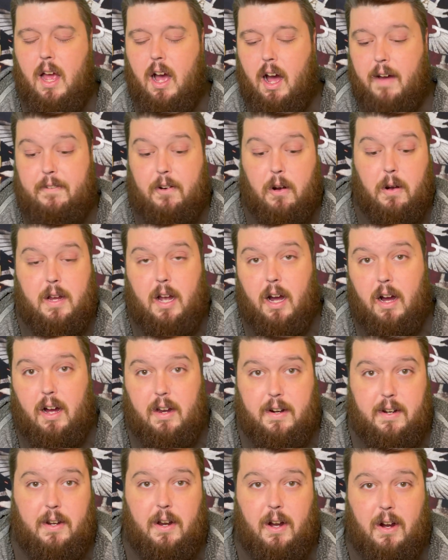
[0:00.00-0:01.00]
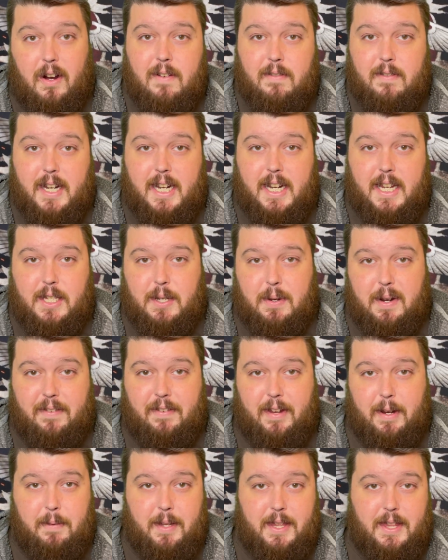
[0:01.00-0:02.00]
I thought I can't not really do
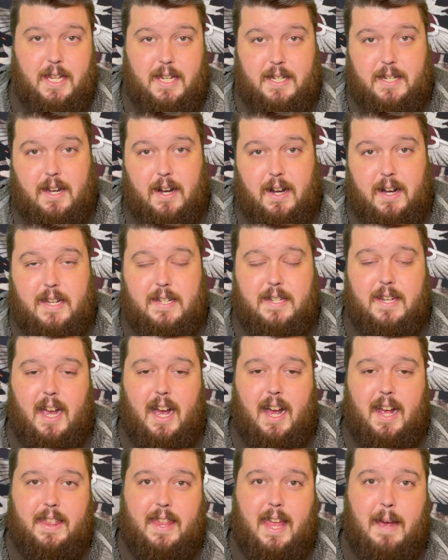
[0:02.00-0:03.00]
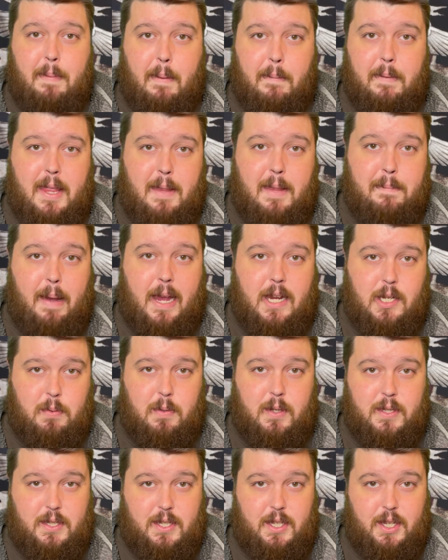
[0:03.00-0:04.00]
anything with these guys, and they're probably the best
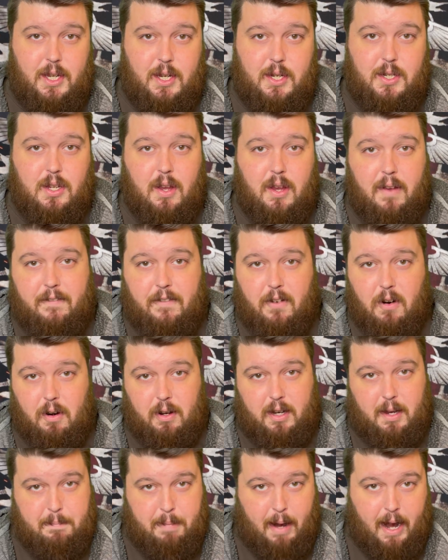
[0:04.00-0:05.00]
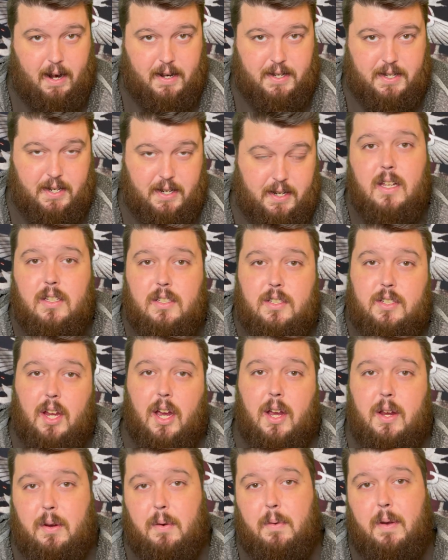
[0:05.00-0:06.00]
ones to use for a comparison.
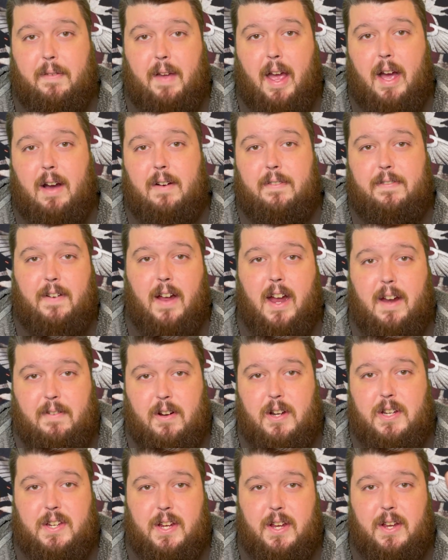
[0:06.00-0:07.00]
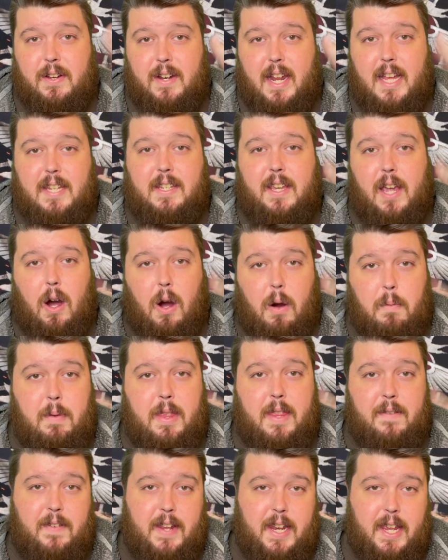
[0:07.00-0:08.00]
So without further ado, let's get on
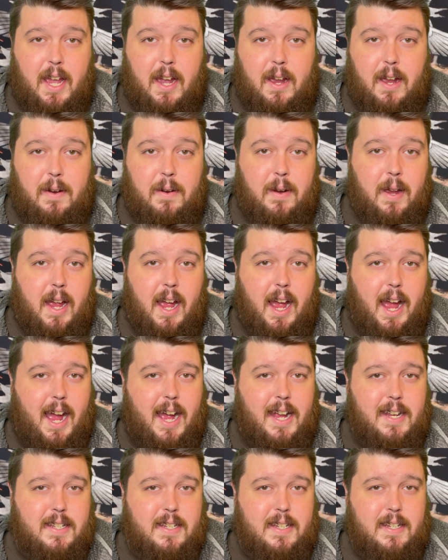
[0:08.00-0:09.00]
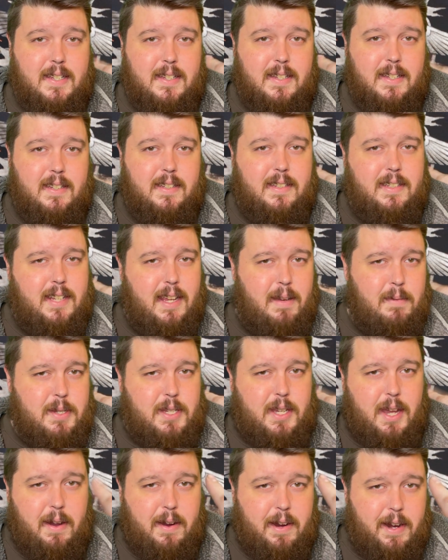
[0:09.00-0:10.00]
with the video and see what's
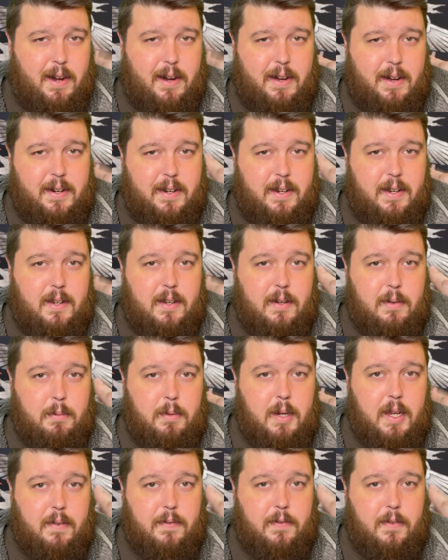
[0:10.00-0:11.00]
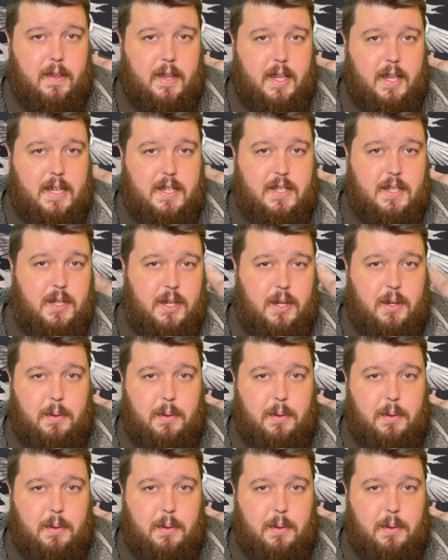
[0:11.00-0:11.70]
going on with these new